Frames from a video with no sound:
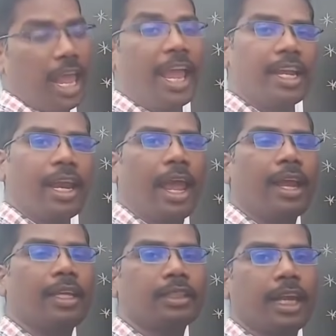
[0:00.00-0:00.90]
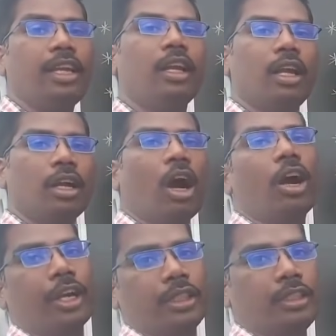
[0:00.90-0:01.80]
Angle side
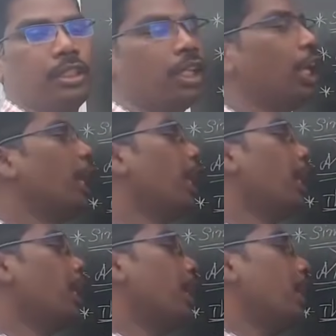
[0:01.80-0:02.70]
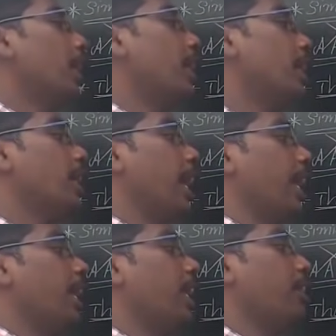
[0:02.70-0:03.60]
congruency. In a
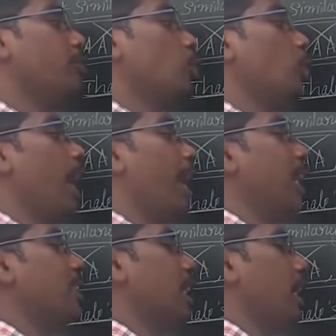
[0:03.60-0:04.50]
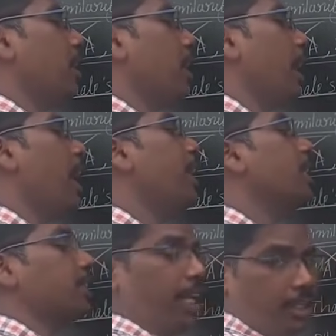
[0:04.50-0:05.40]
triangle, if two angles and
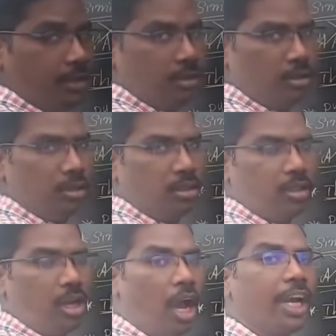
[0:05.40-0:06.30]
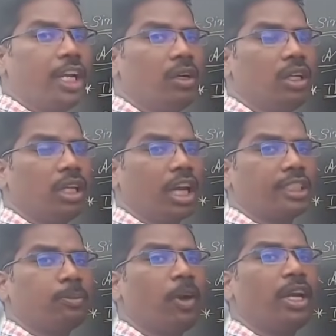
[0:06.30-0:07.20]
any side are equal to the
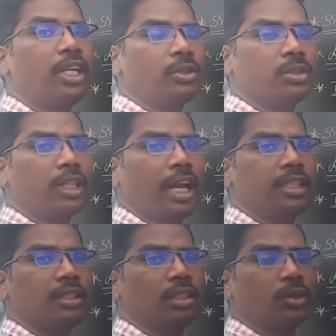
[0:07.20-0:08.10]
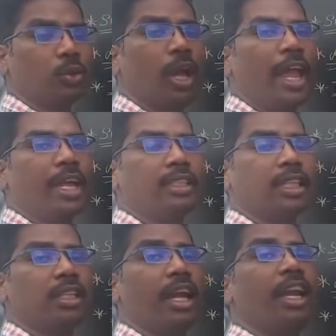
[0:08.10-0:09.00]
corresponding two sides, two
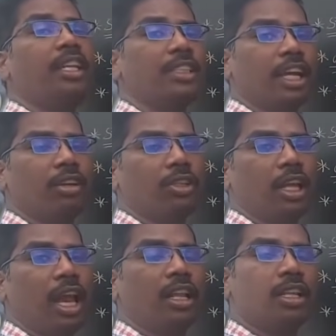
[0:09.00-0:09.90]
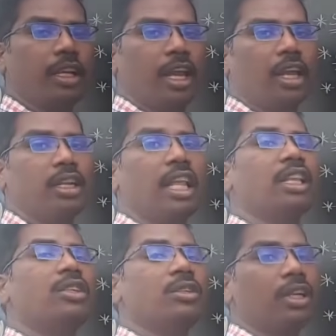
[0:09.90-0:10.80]
angles and any side of the another triangle,
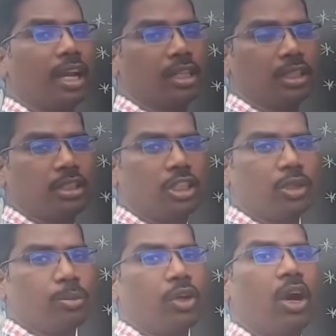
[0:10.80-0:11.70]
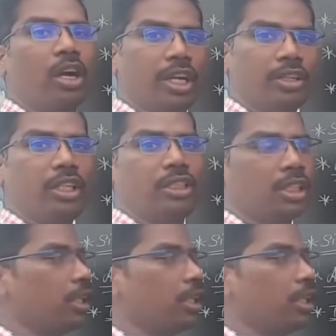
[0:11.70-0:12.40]
then the two triangles are said to be congruent to each